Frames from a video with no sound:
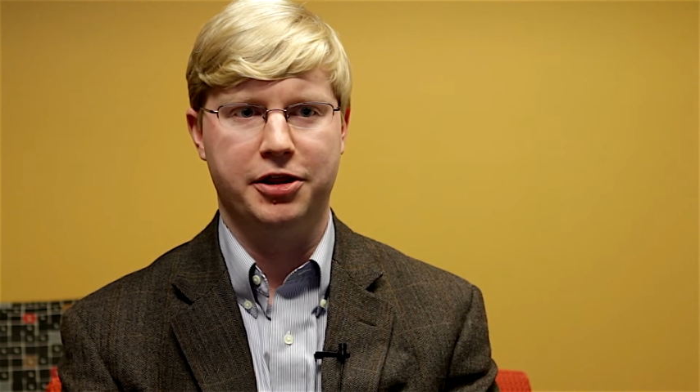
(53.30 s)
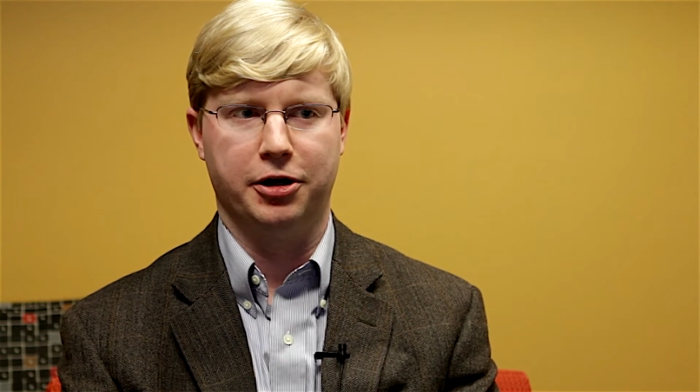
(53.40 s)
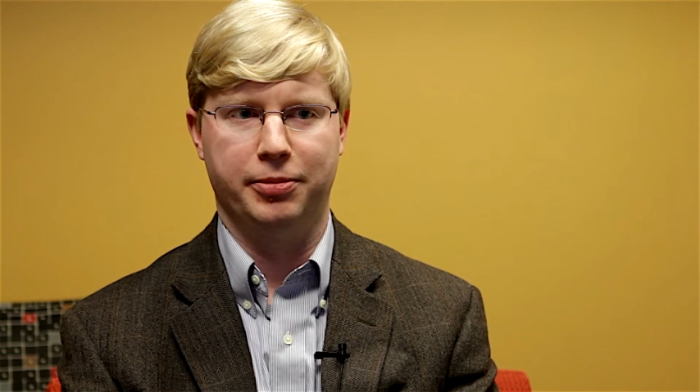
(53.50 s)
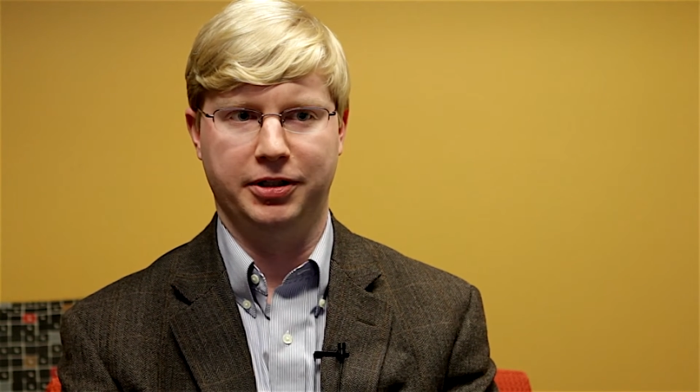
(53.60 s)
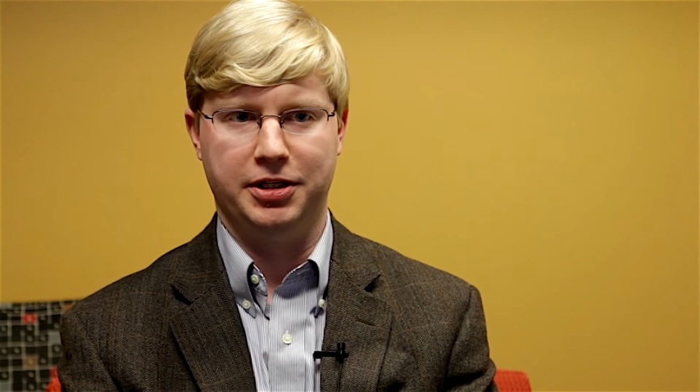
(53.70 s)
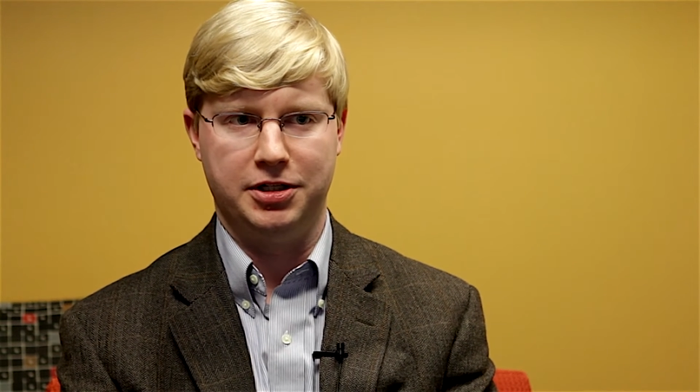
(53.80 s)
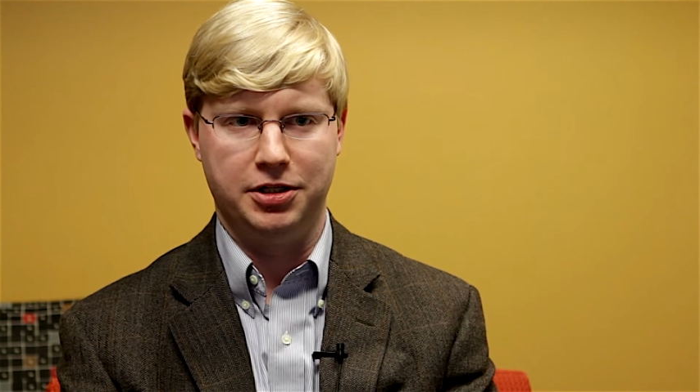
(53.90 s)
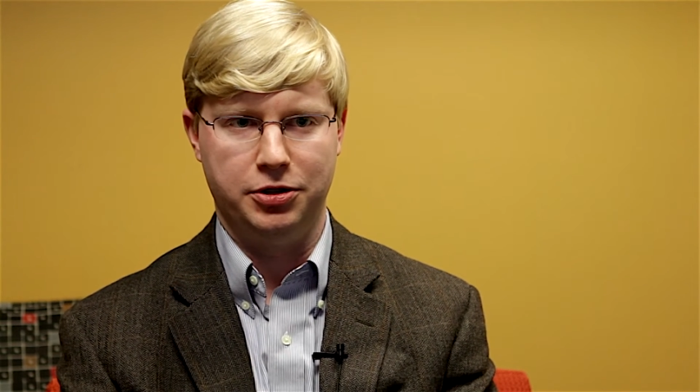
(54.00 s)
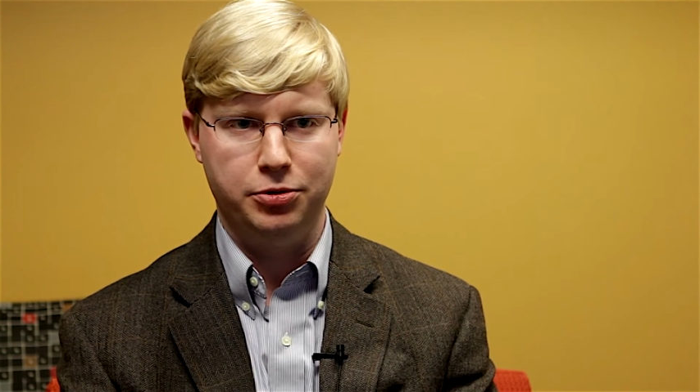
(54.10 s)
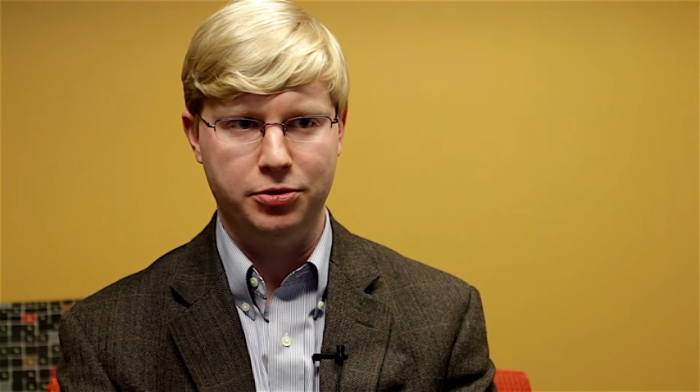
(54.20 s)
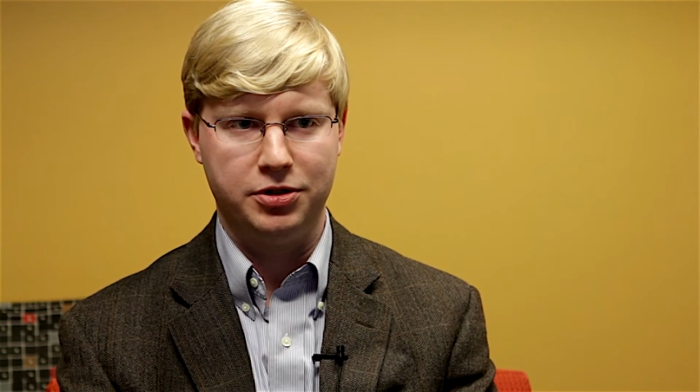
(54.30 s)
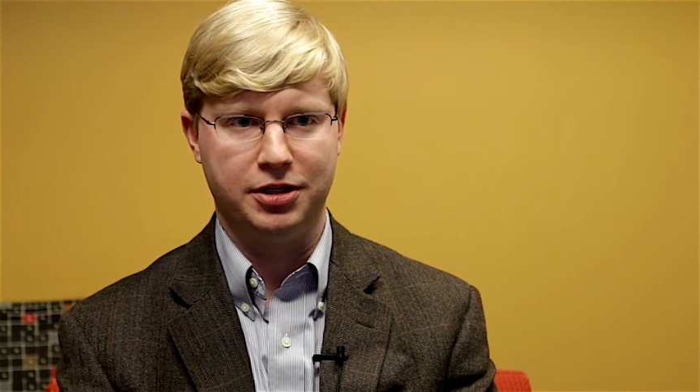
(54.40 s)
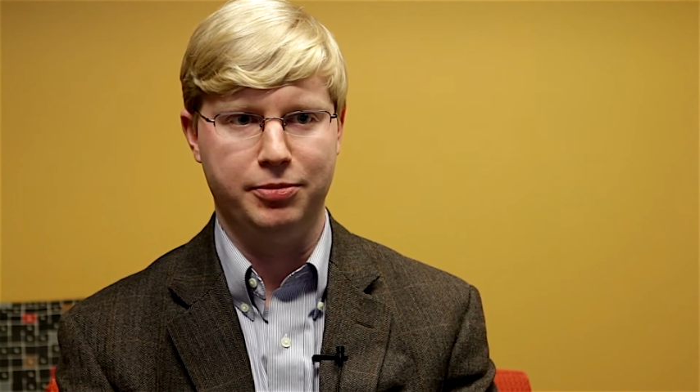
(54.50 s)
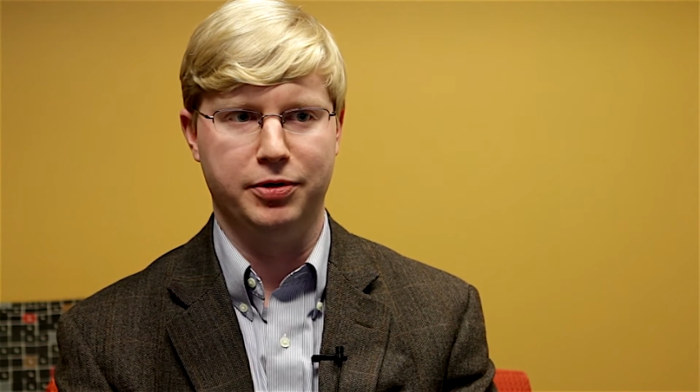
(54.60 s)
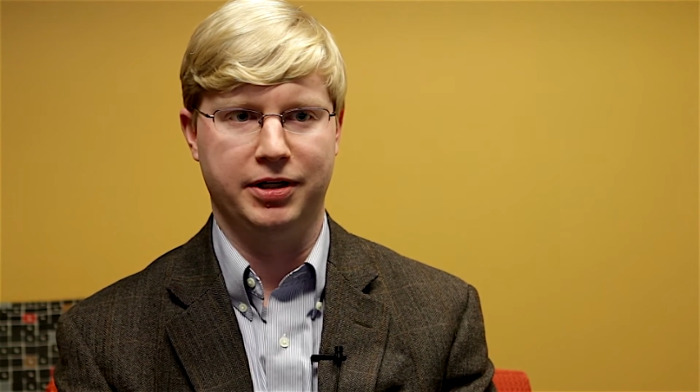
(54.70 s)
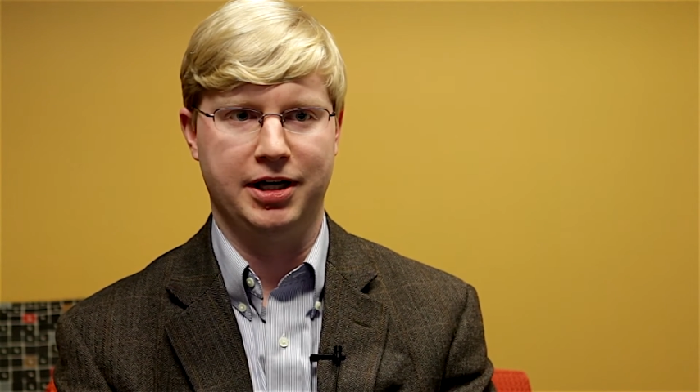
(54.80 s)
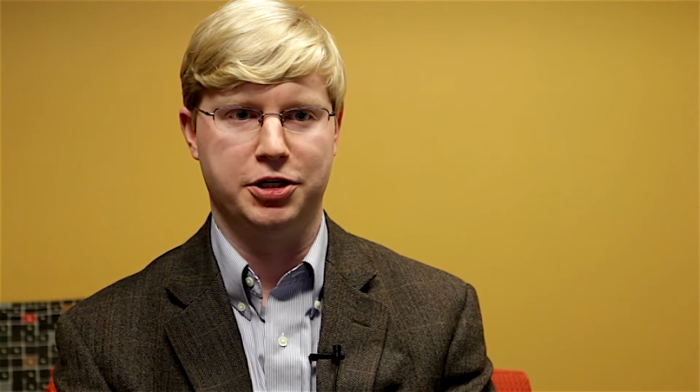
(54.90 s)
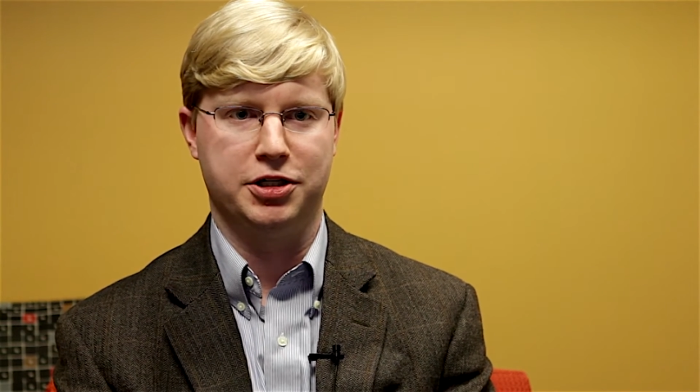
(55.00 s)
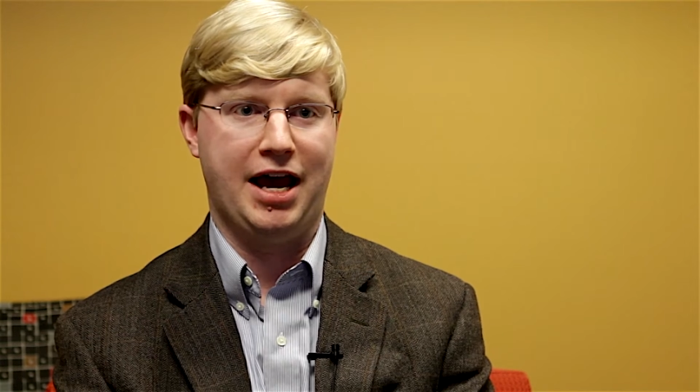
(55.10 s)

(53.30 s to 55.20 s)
their ability to use communication,